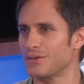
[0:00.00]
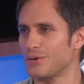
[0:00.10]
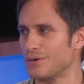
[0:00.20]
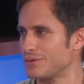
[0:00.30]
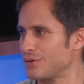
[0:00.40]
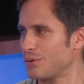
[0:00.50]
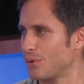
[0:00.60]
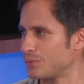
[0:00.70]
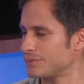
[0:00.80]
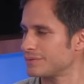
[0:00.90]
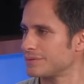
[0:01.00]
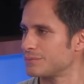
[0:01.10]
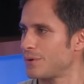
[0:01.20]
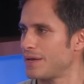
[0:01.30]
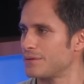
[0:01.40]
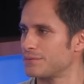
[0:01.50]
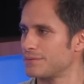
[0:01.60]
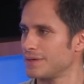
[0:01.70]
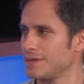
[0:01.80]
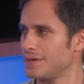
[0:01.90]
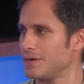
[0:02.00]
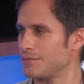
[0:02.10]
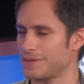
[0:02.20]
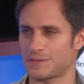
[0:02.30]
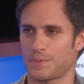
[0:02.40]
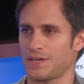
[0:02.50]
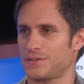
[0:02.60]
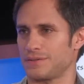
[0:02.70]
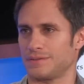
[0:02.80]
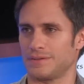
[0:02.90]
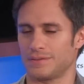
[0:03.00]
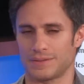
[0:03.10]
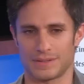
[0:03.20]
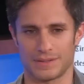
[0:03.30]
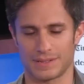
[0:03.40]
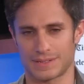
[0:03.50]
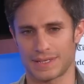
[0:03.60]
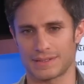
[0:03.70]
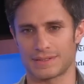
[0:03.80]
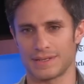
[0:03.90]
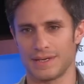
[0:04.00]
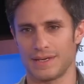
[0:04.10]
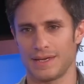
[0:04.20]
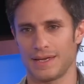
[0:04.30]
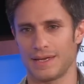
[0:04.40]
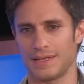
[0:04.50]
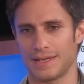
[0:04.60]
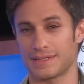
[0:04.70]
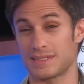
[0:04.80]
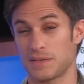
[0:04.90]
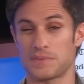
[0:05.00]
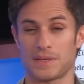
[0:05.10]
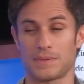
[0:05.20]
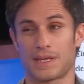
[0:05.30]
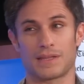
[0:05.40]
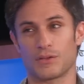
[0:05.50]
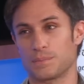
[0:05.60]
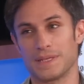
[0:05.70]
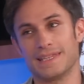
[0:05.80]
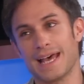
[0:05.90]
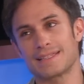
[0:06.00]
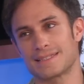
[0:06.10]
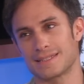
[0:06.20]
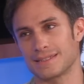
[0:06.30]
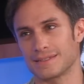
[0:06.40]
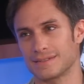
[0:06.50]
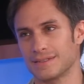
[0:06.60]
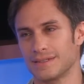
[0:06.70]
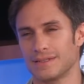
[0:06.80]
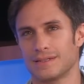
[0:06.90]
your own way of expression, you know, in a sense. Yet at the same time, it cannot be dancing.